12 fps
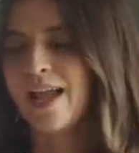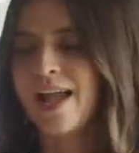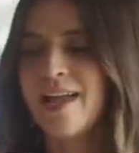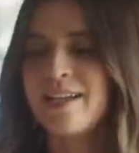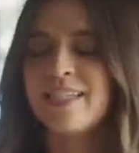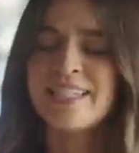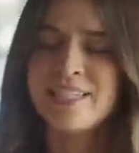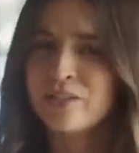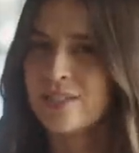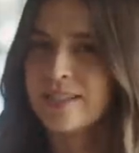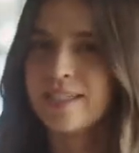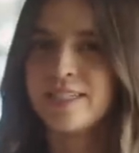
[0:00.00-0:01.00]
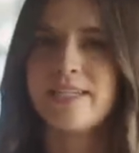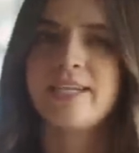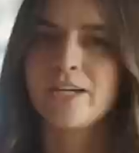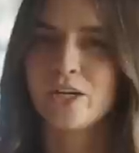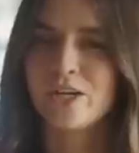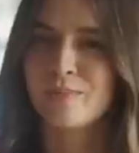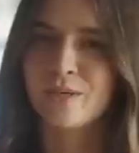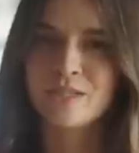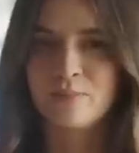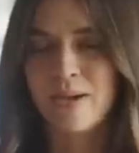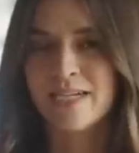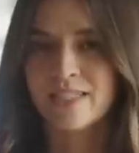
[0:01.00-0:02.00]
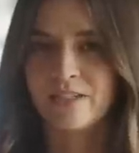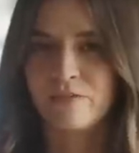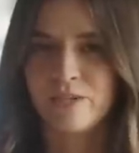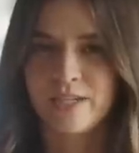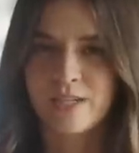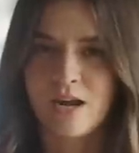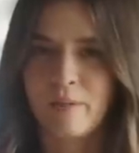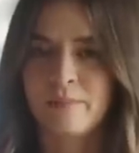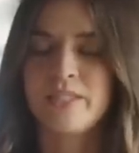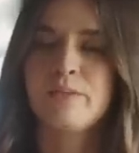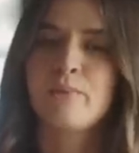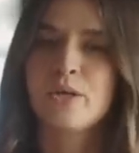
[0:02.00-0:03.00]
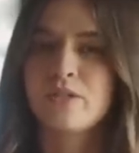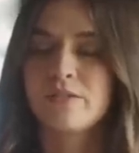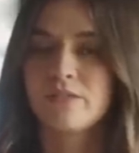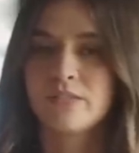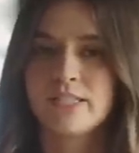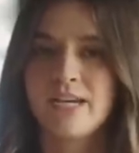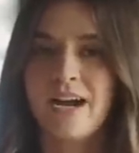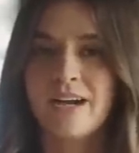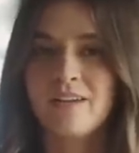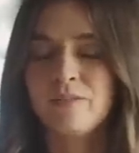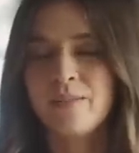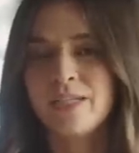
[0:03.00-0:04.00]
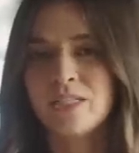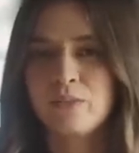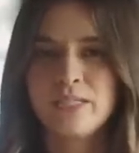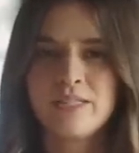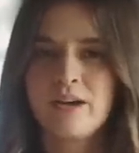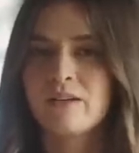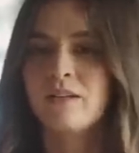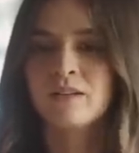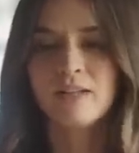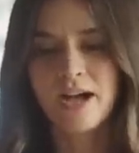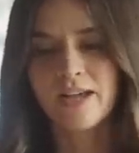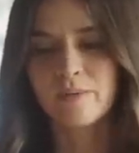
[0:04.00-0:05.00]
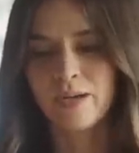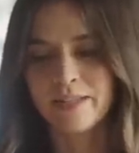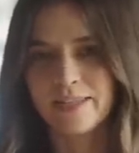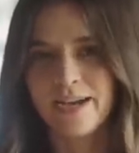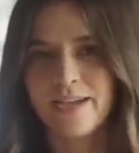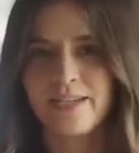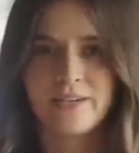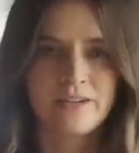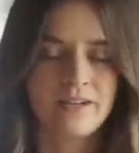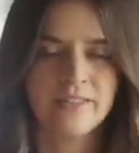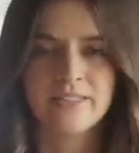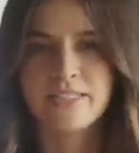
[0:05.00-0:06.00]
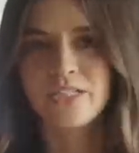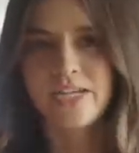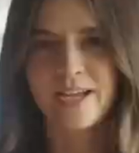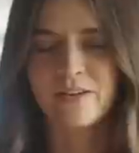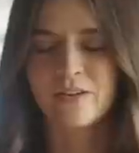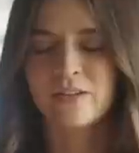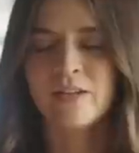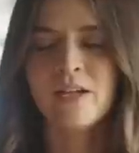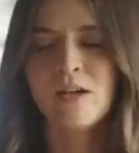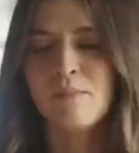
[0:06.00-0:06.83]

And it's interesting to hear her perspective when it comes to personal style because we talk a lot about that here on this channel,